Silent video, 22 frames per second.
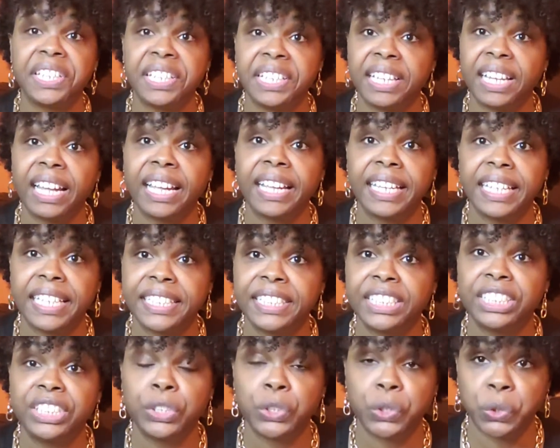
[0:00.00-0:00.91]
it like
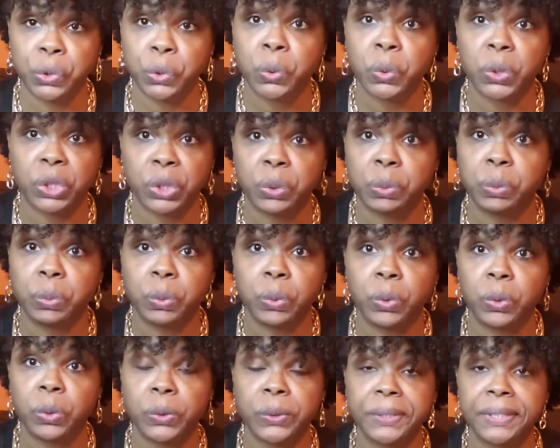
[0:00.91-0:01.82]
it's the Source
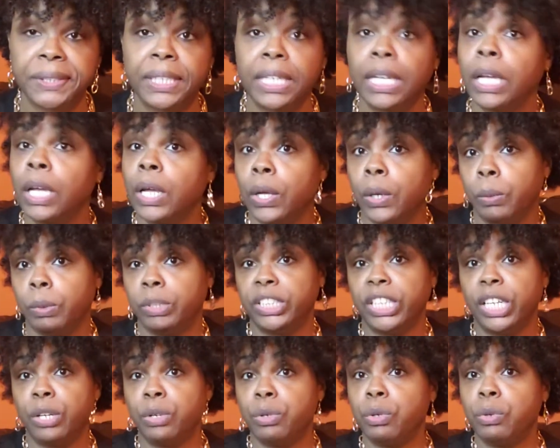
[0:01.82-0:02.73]
Awards, which
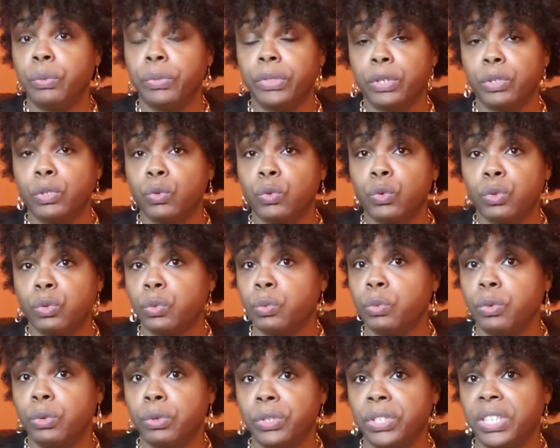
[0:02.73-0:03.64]
I don't know what the Source
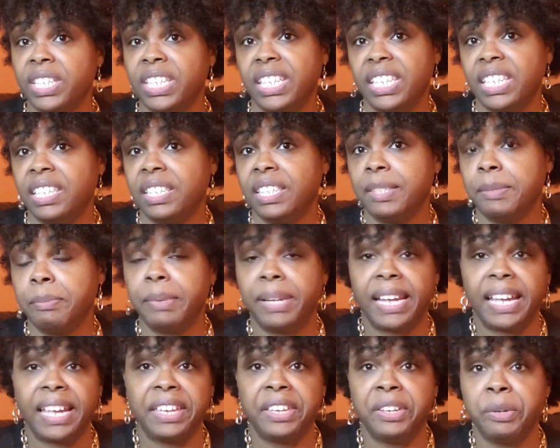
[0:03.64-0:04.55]
Awards is, but
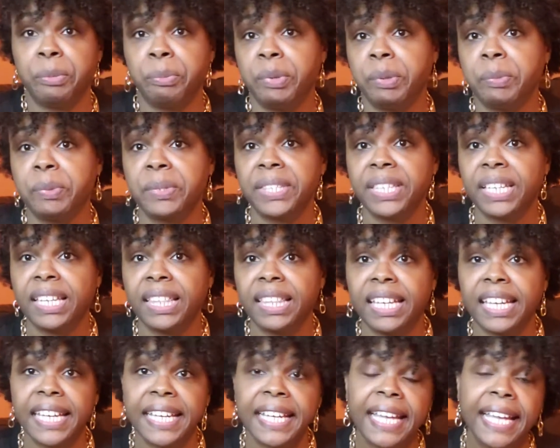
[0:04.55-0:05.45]
I hear people say
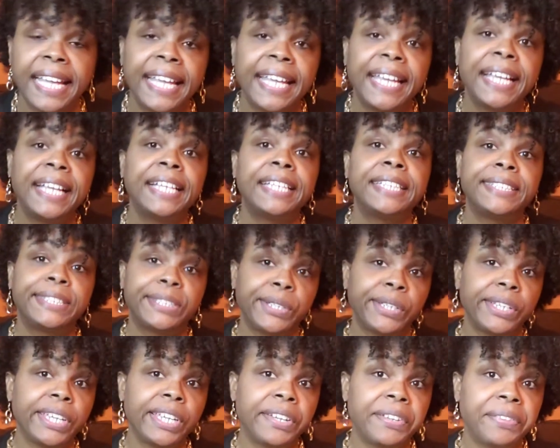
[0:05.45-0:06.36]
that. So
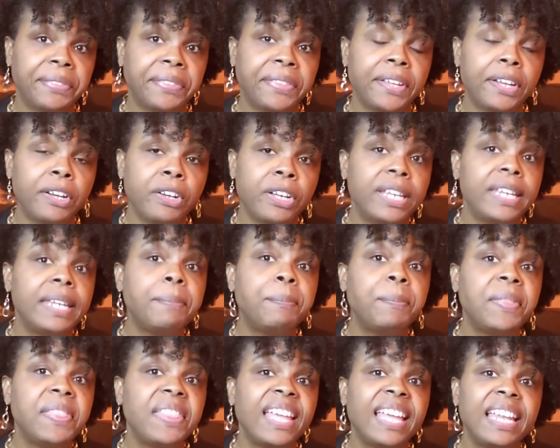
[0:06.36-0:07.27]
yeah, they're
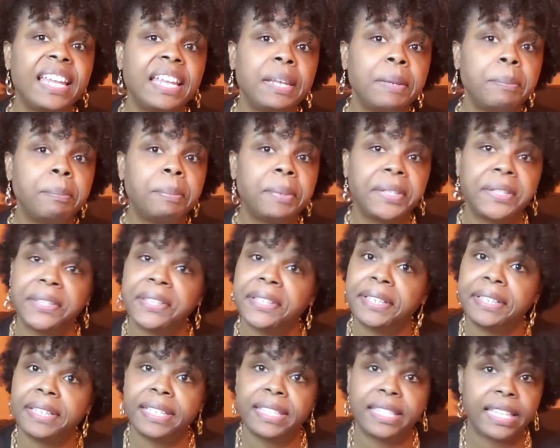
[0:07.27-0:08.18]
nipping that in the
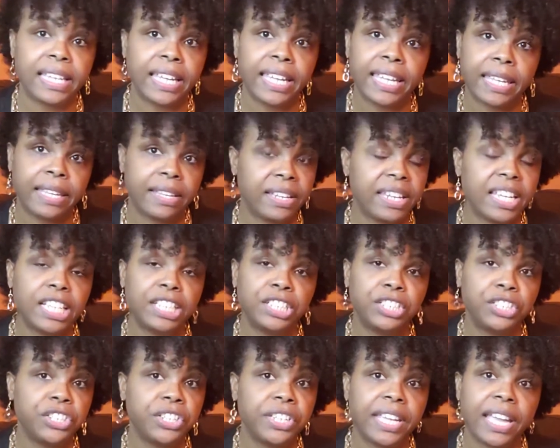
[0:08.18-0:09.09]
bud. They say, make
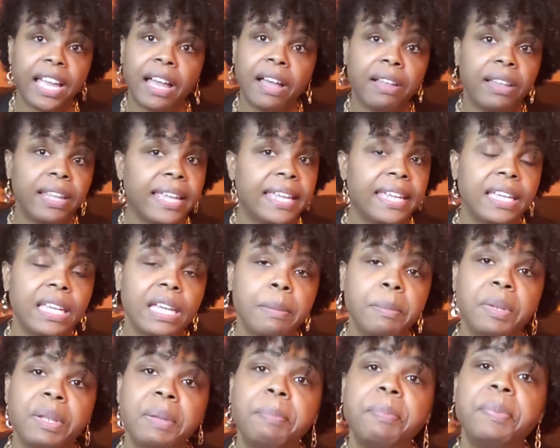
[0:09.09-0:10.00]
sure y'all ain't
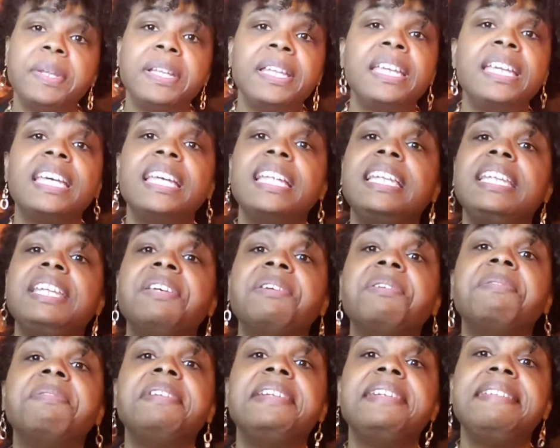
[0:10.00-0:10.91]
coming up in here
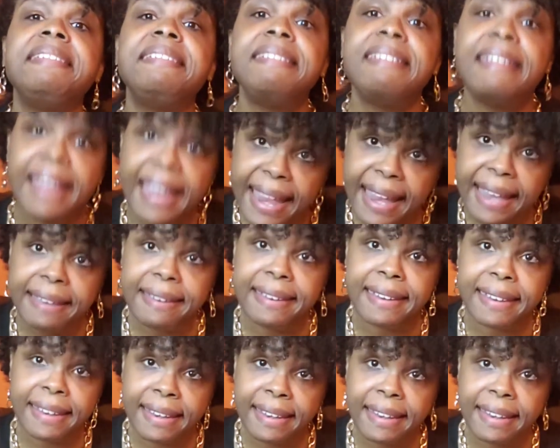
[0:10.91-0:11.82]
doing that.